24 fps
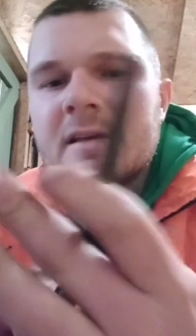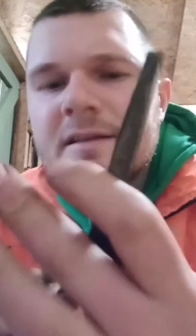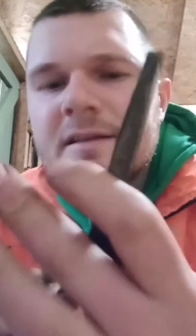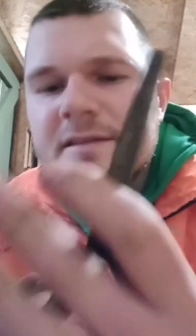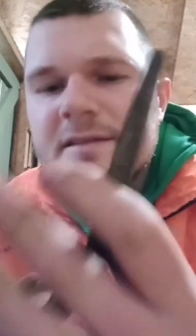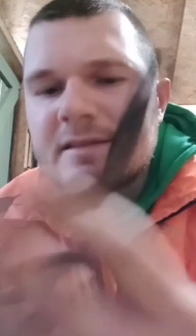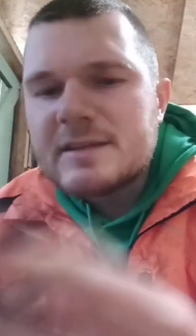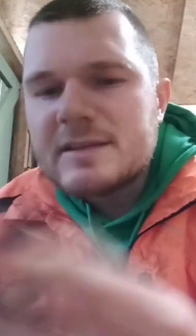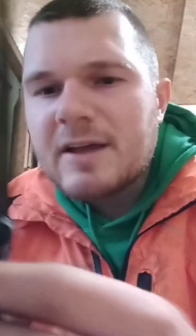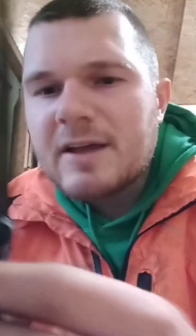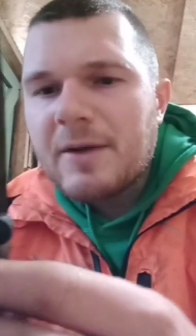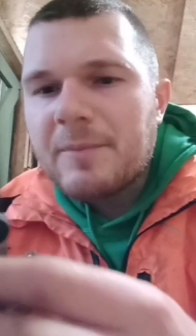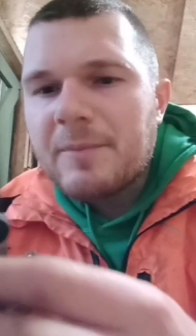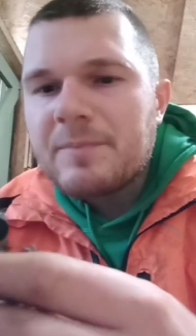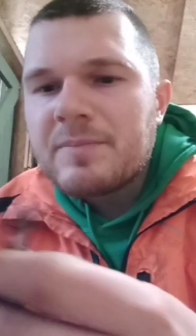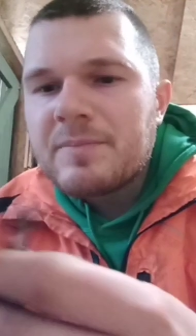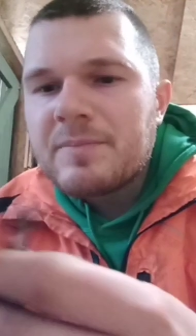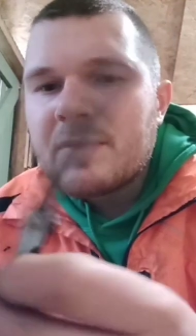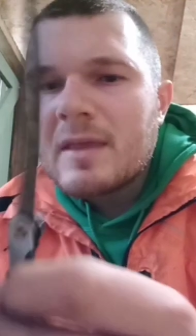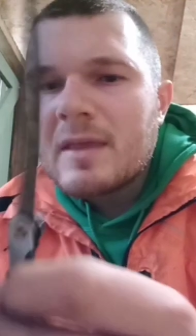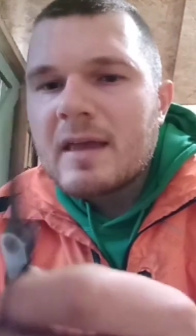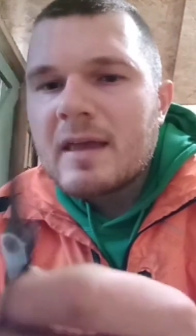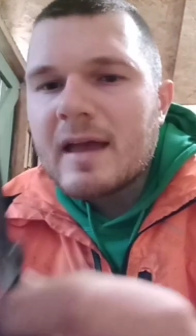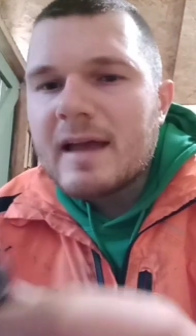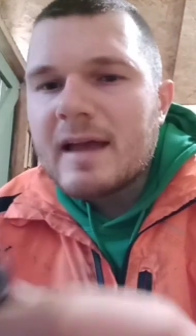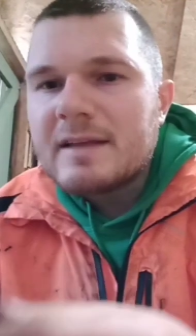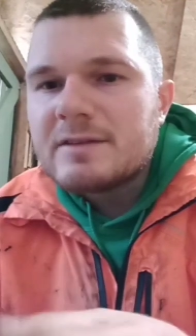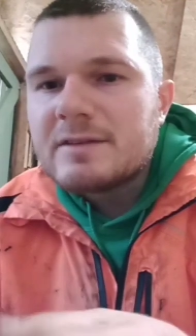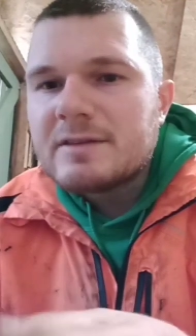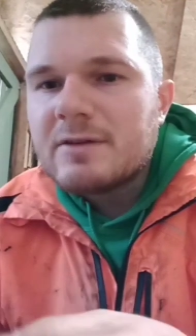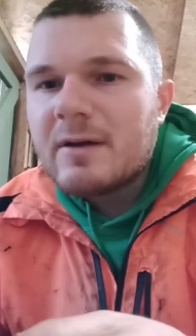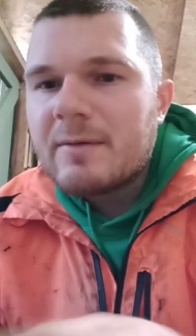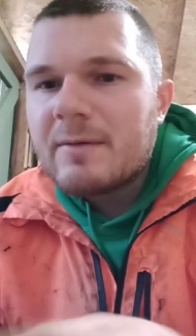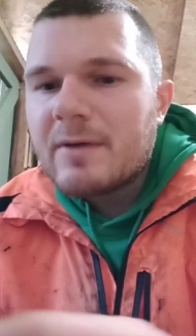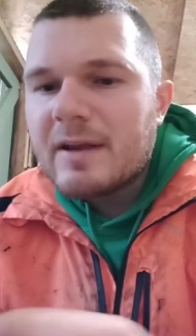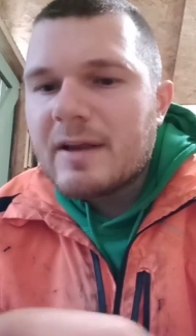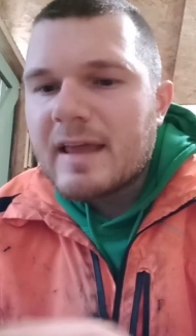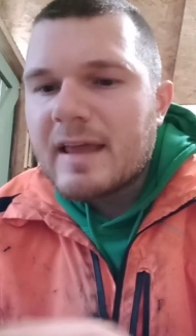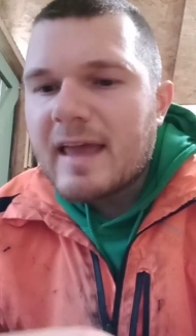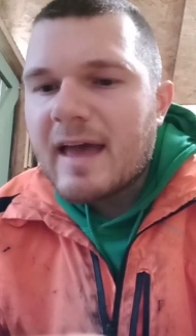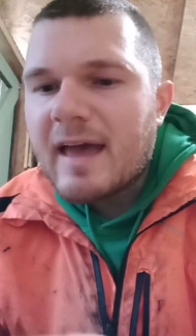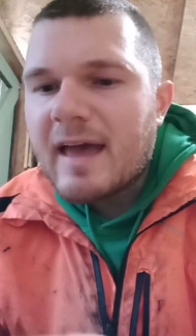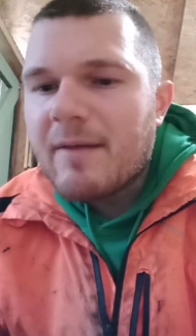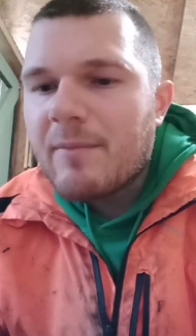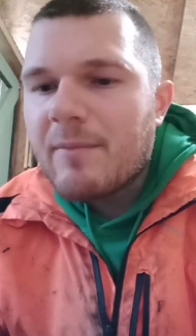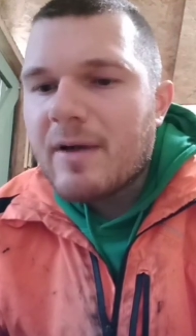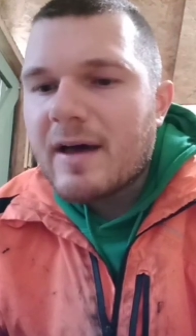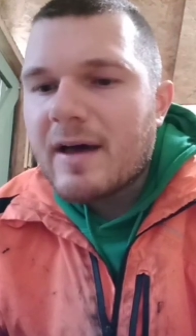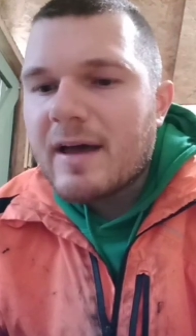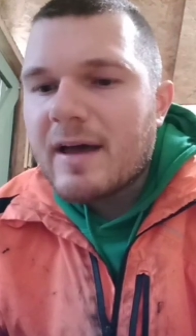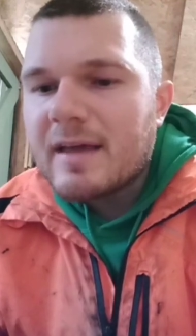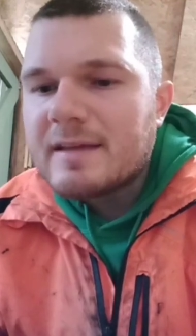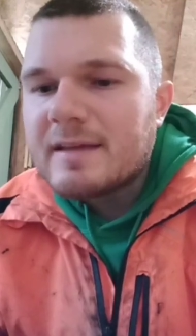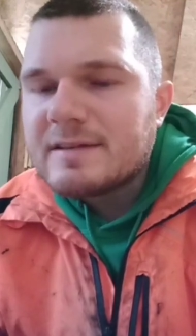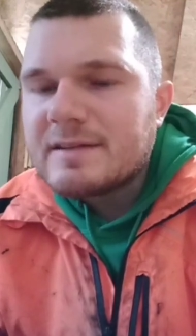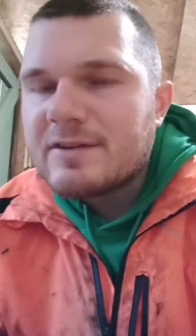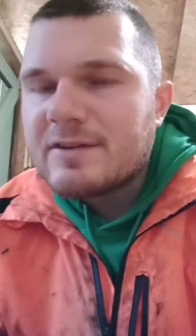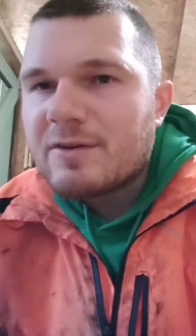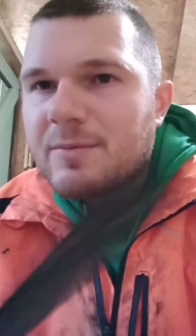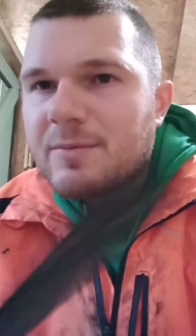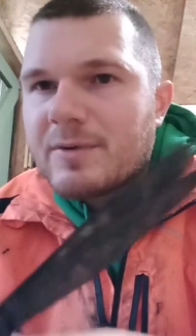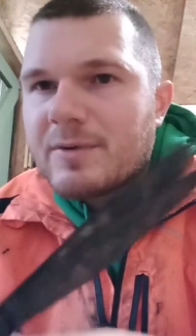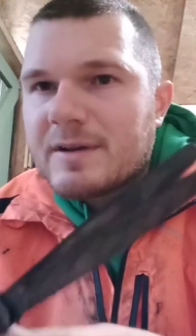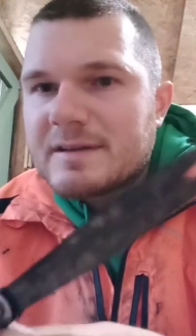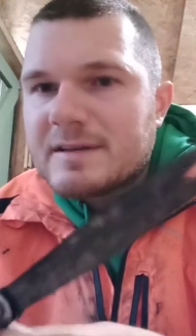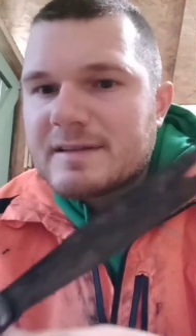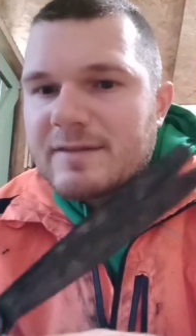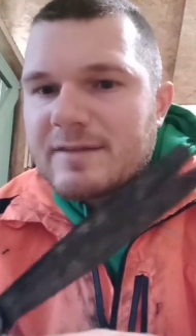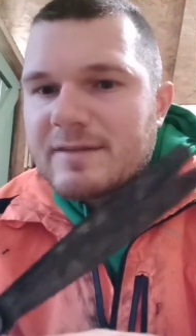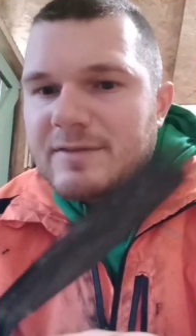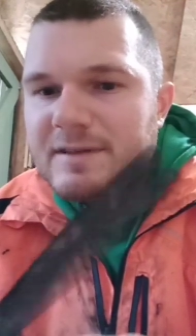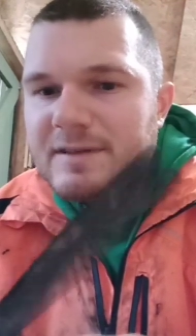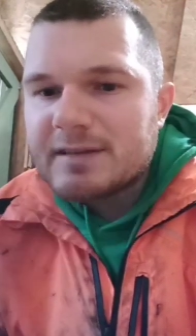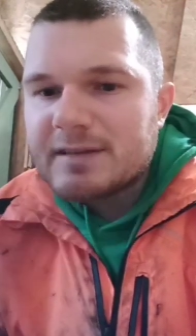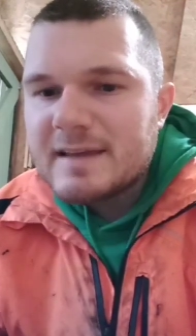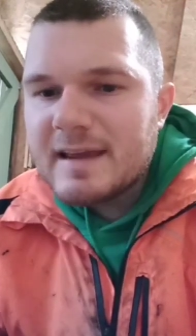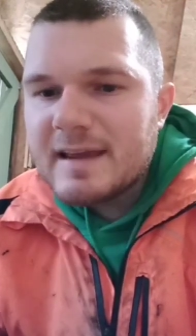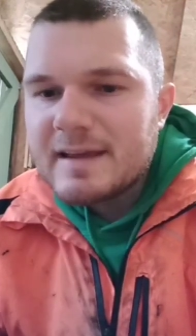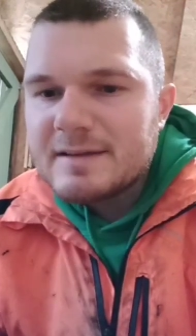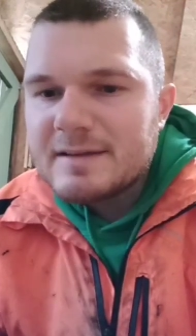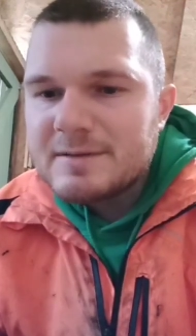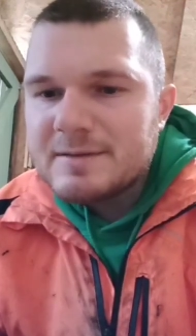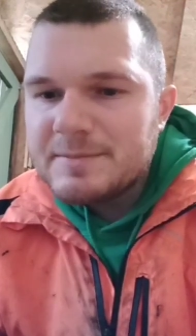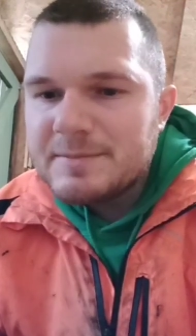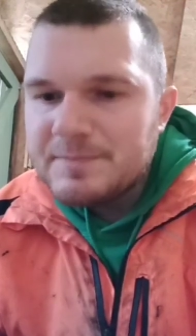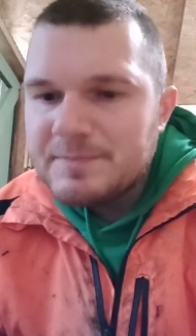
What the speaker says: So I'm going to get my 0.76.